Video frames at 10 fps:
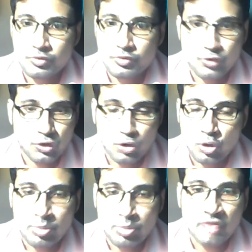for the
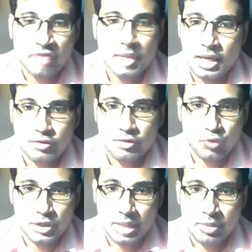coal power plant,
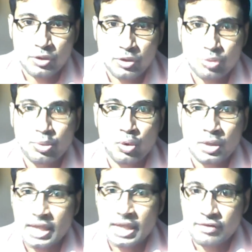for the Hambantota
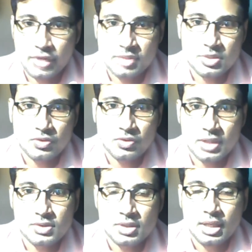port, and for
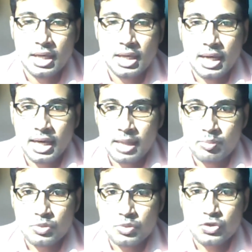expressways.
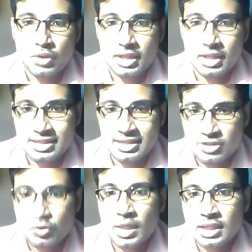So
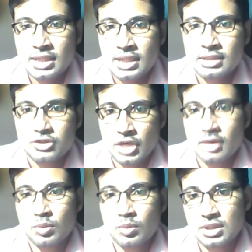situating
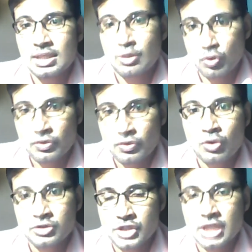China within that
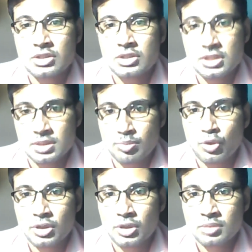overall change is
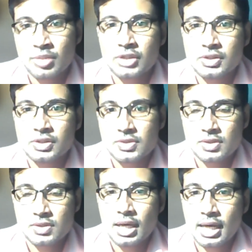important
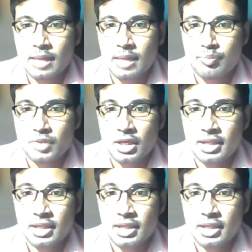because in